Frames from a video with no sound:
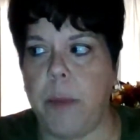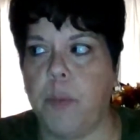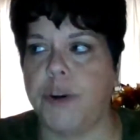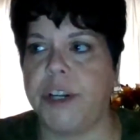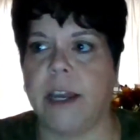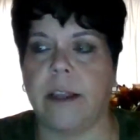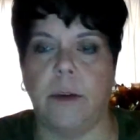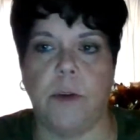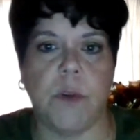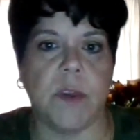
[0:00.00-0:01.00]
protect
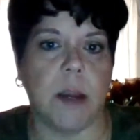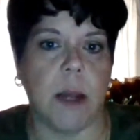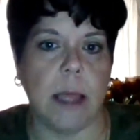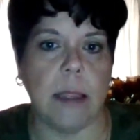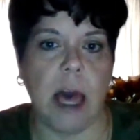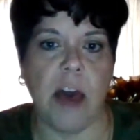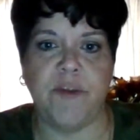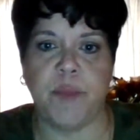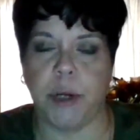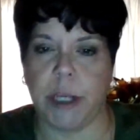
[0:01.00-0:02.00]
those that I love,
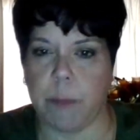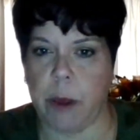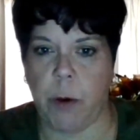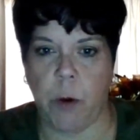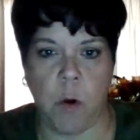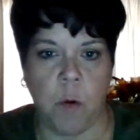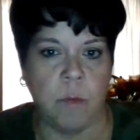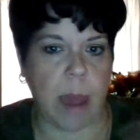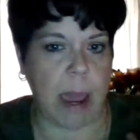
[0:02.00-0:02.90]
protect my home,